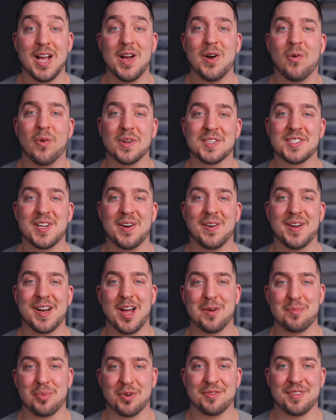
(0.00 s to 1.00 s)
What's going
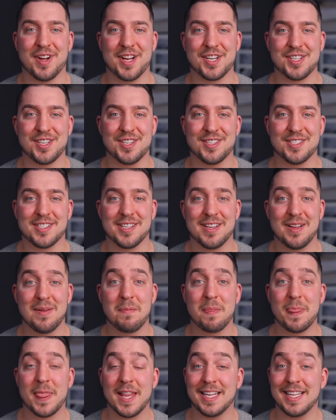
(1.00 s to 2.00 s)
on, professionals?
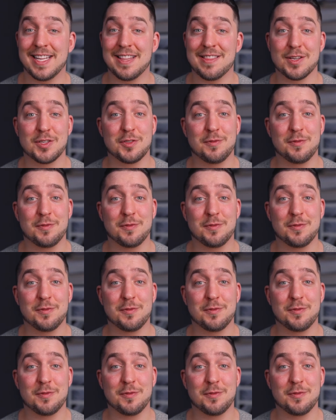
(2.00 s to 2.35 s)
In this